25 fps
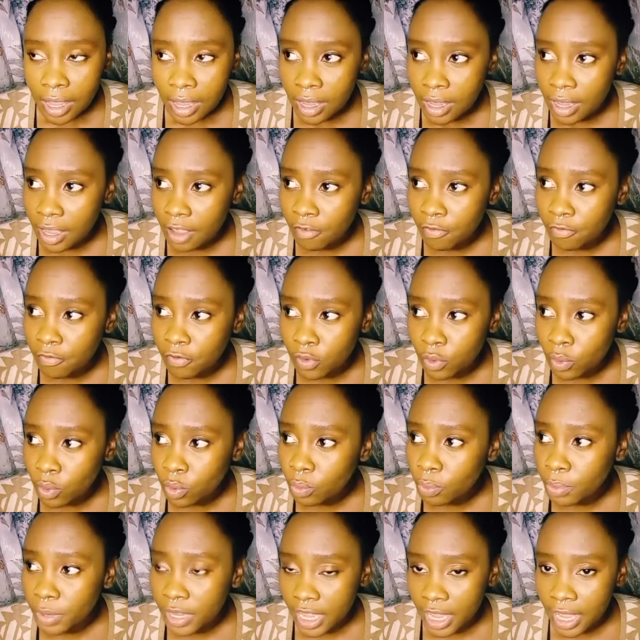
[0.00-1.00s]
if
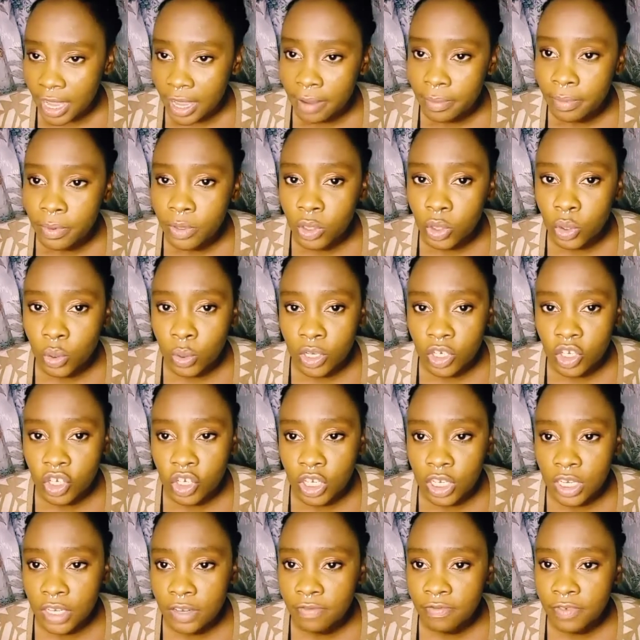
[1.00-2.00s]
you'll be able to
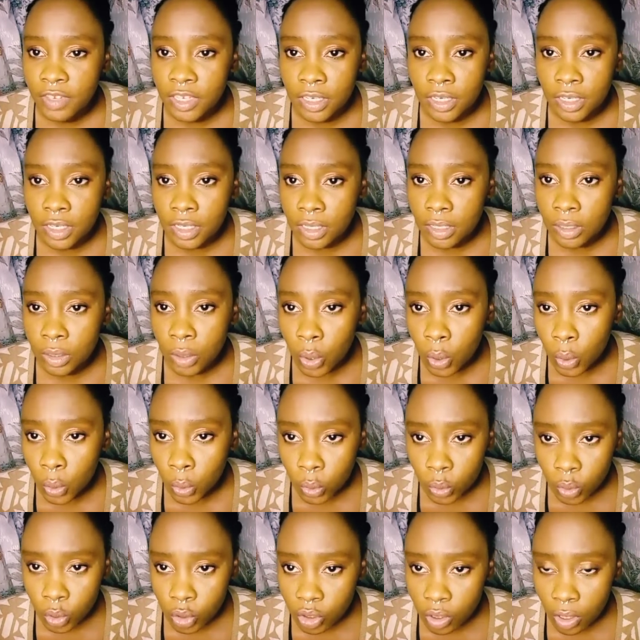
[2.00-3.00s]
achieve certain
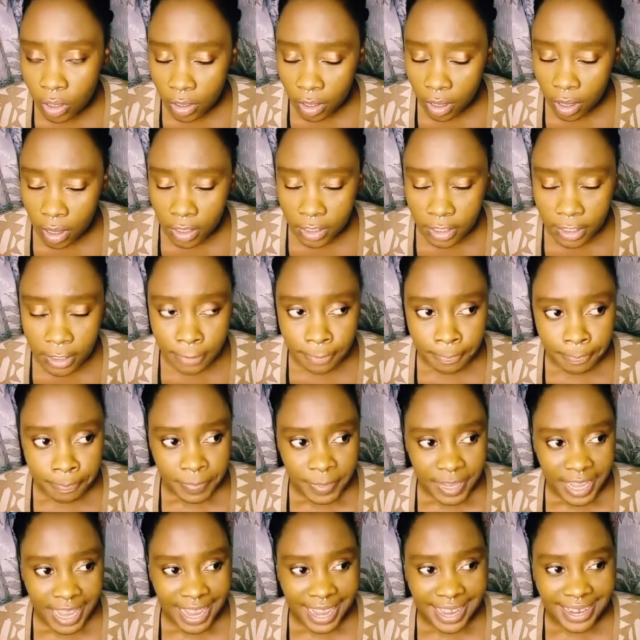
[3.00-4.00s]
goals or not.
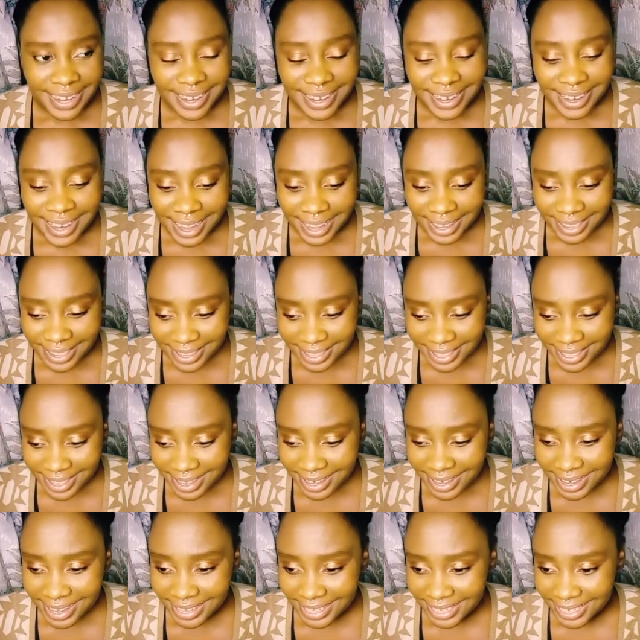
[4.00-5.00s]
And another
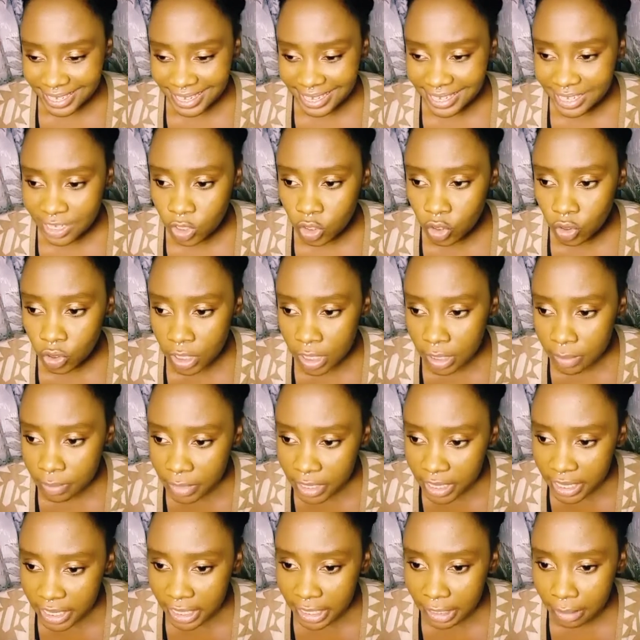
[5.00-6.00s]
thing that's
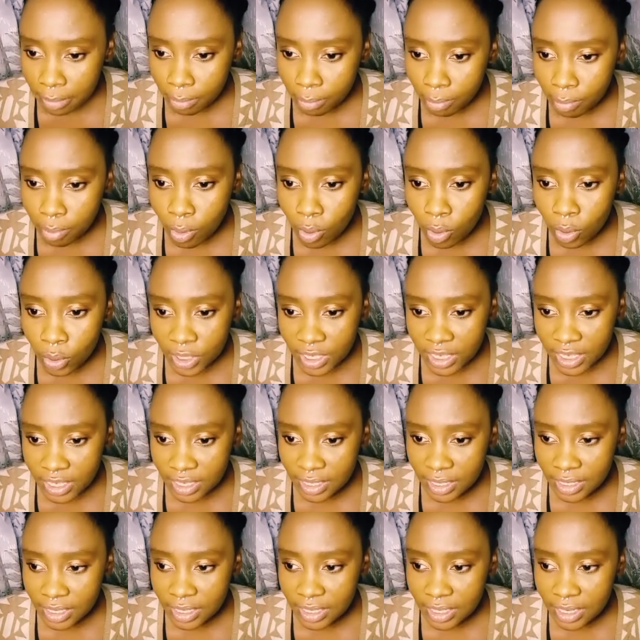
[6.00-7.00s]
extremely
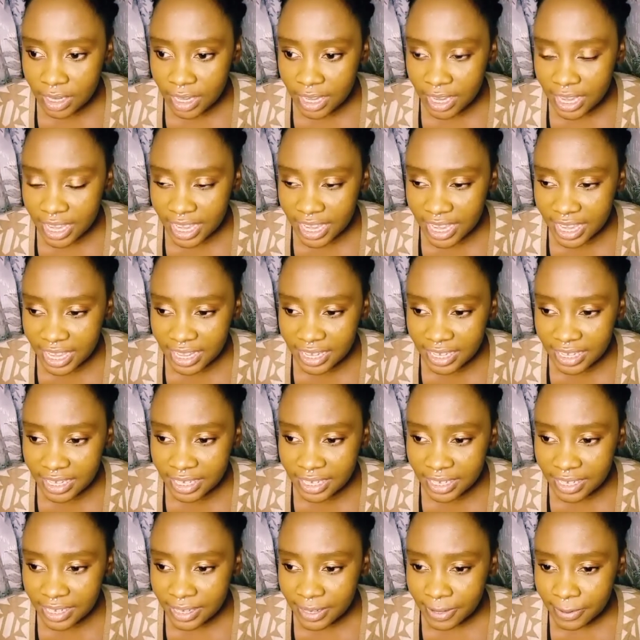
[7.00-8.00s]
important
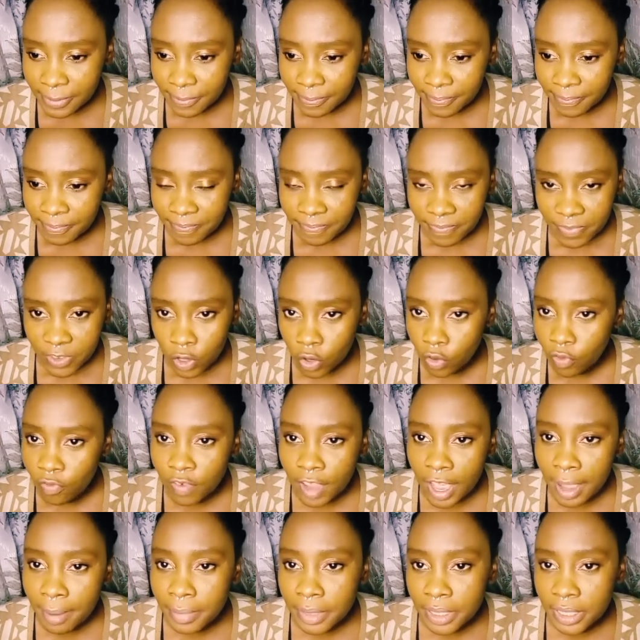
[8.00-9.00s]
is your
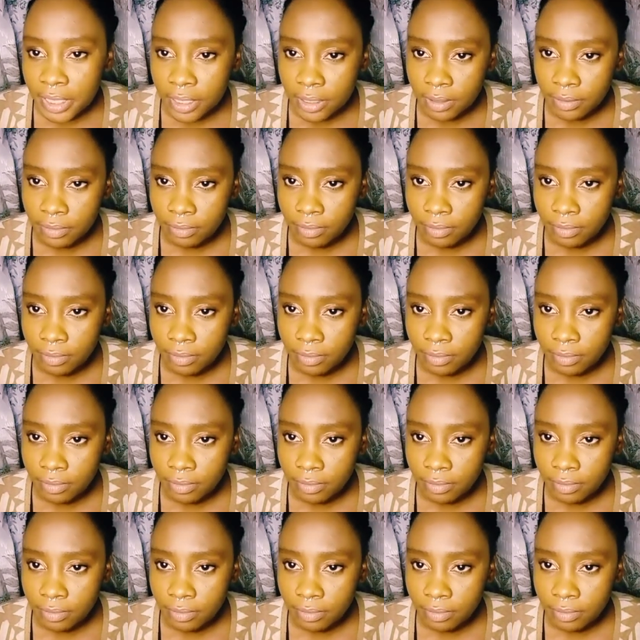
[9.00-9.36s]
family.